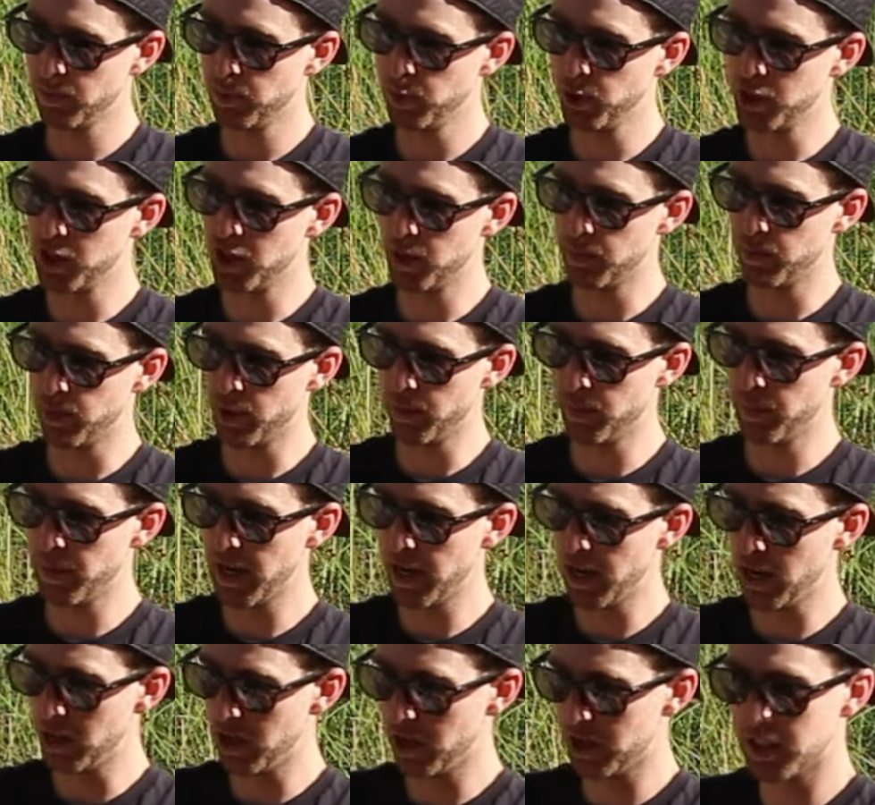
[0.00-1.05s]
put the
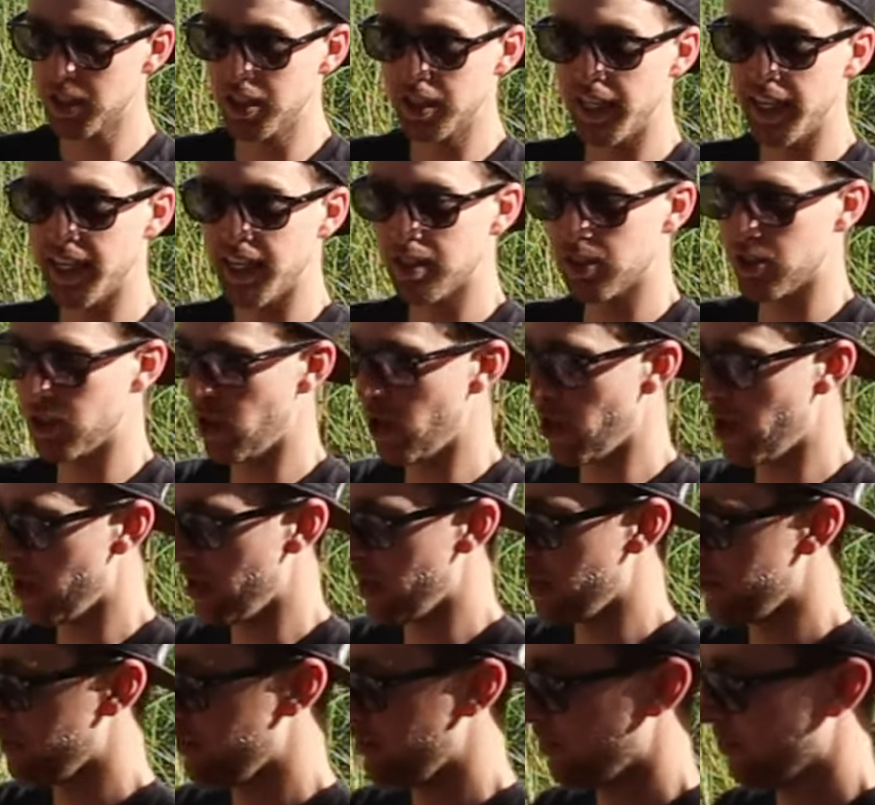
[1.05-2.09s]
propeller sticks on.